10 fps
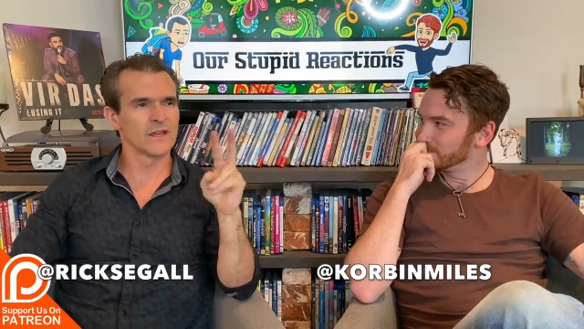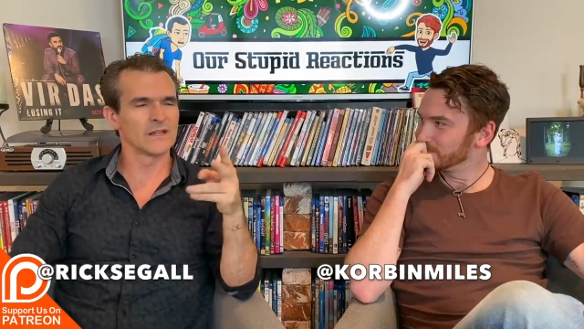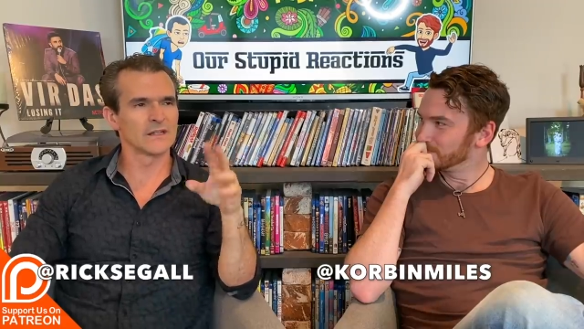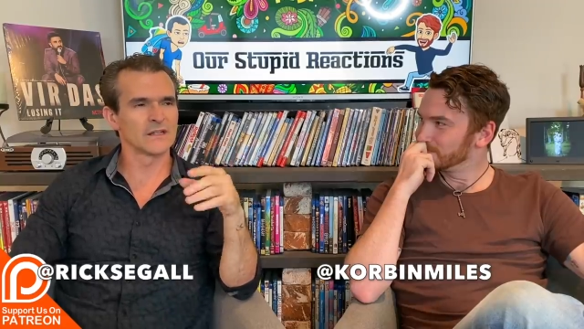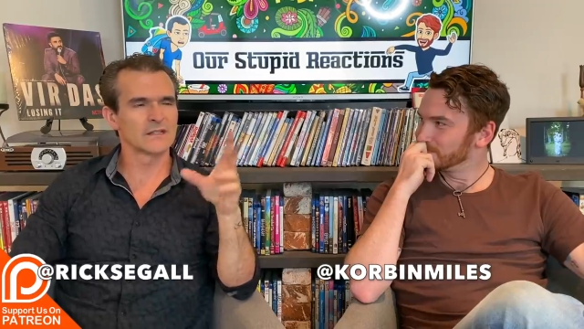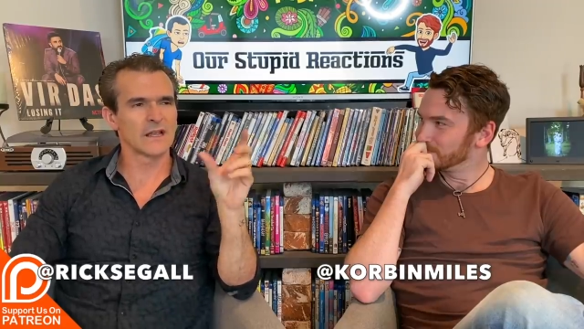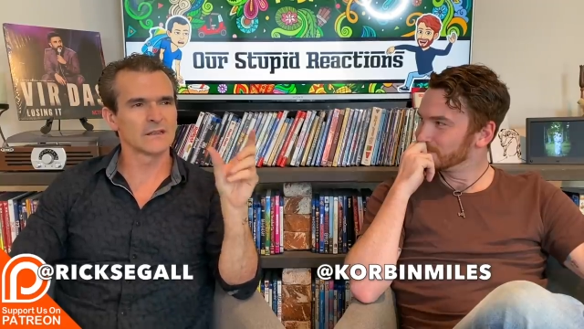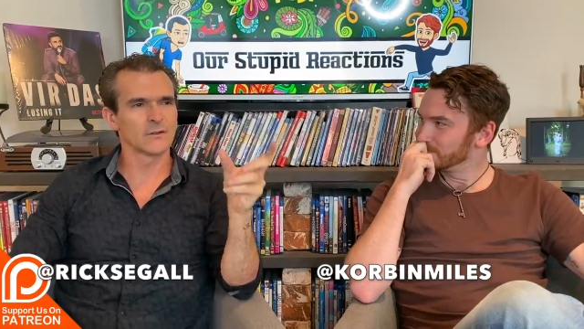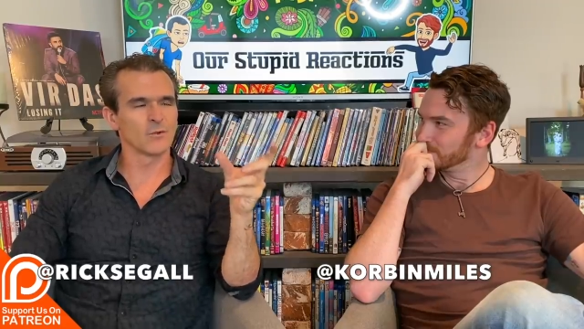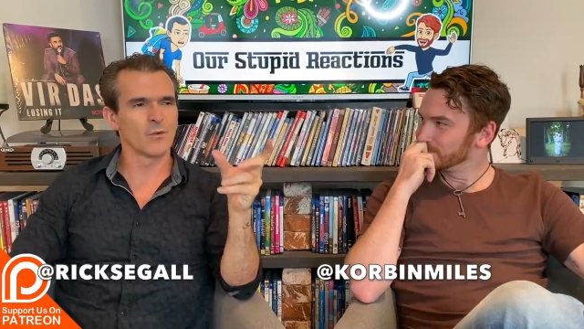Speaker 1: in it. Is
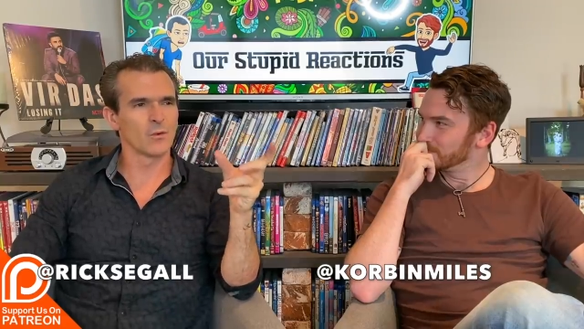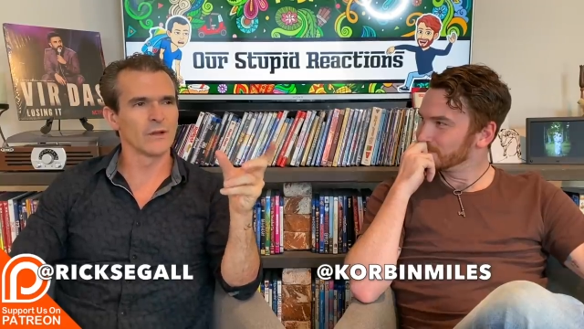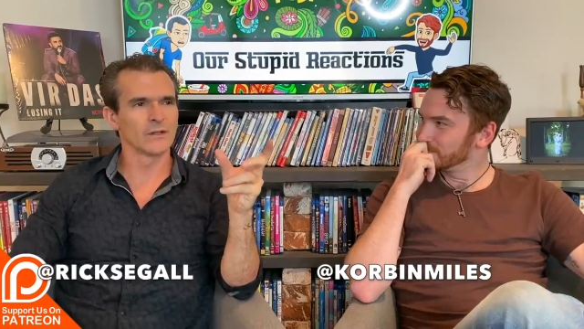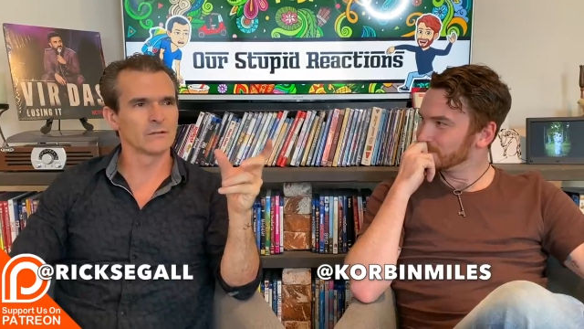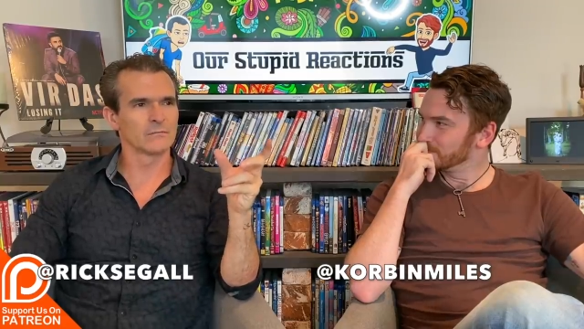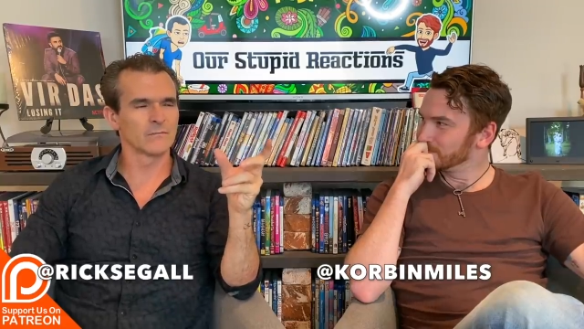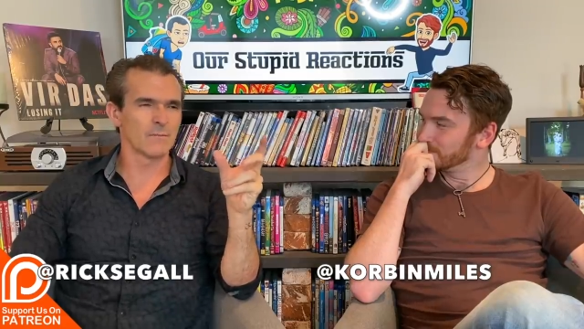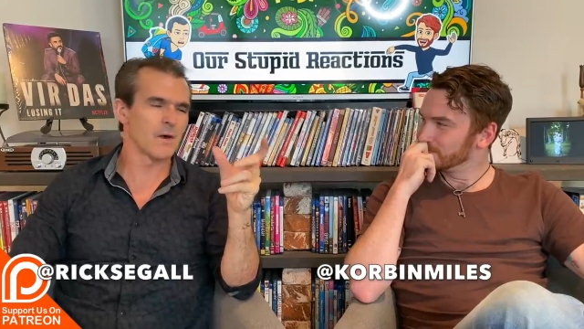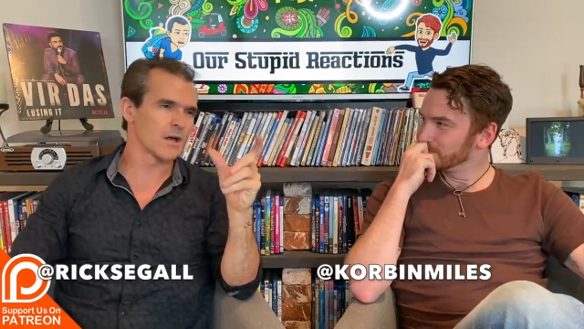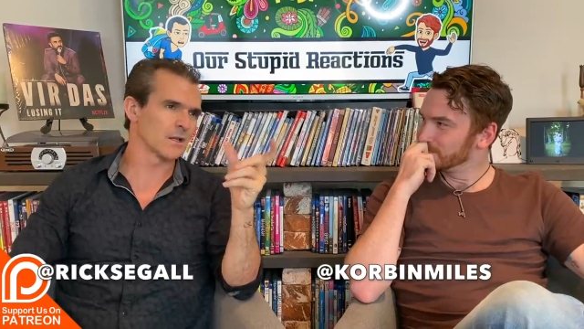that little moment,
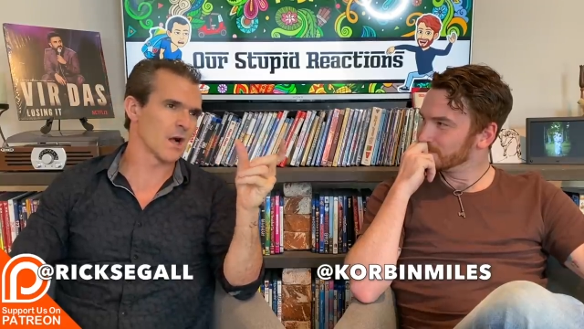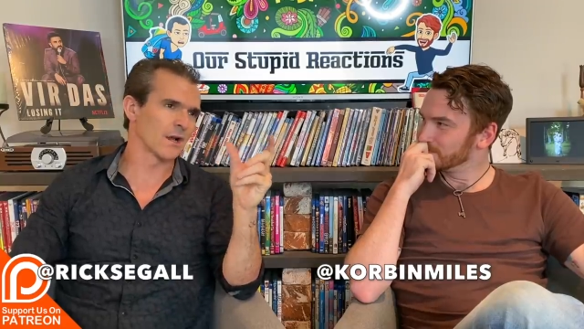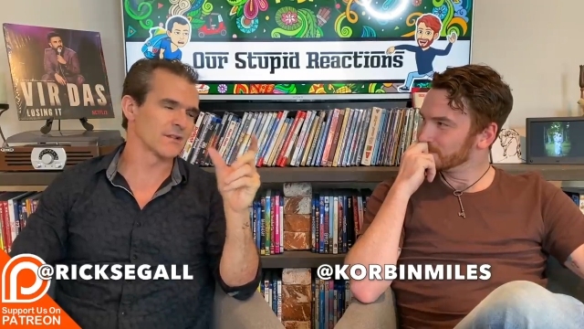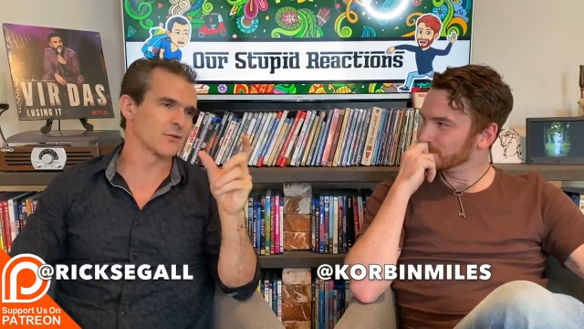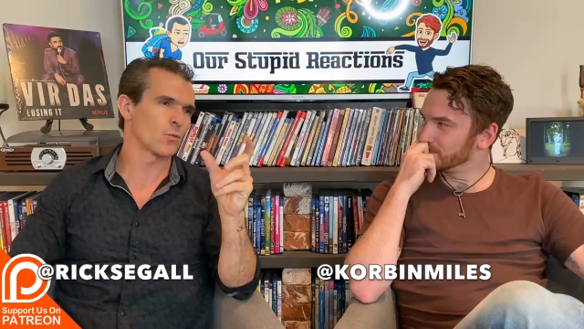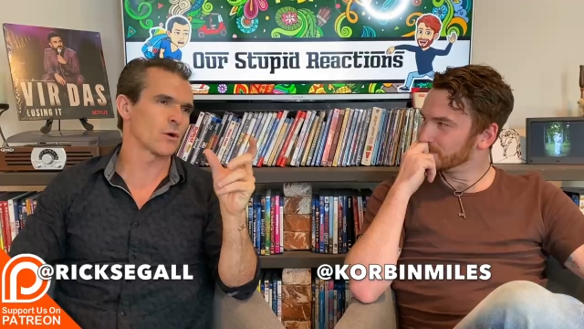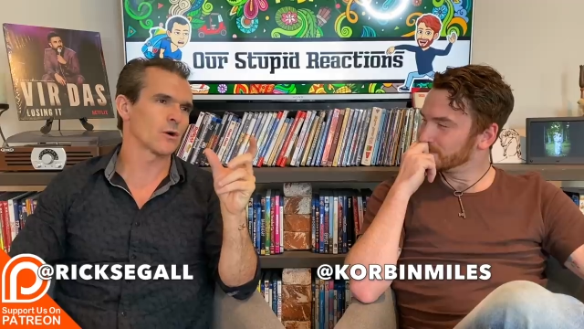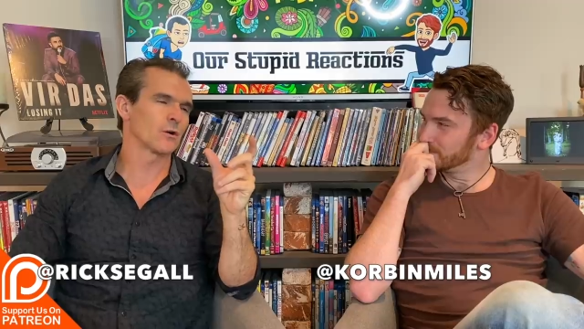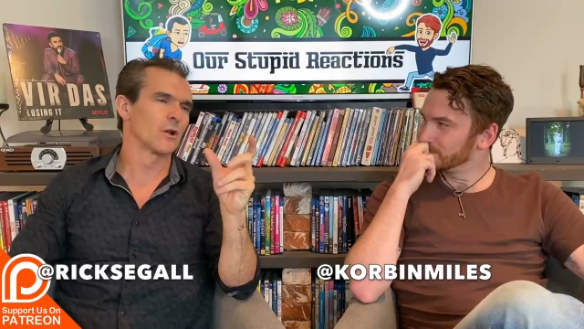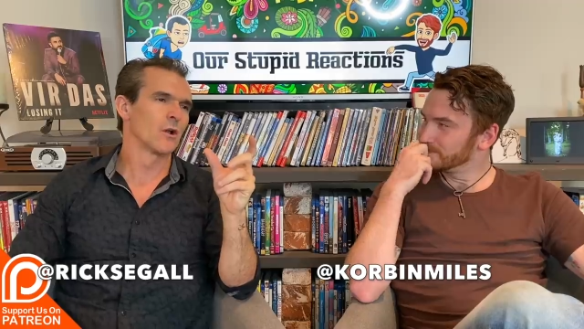the monologue, as it
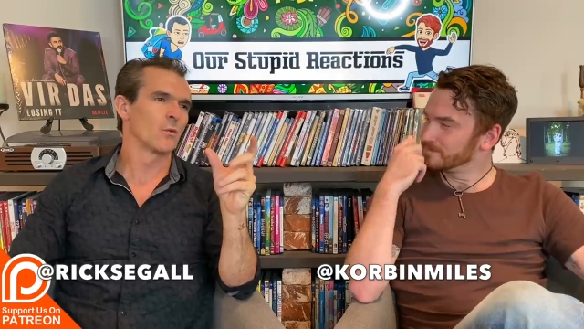were,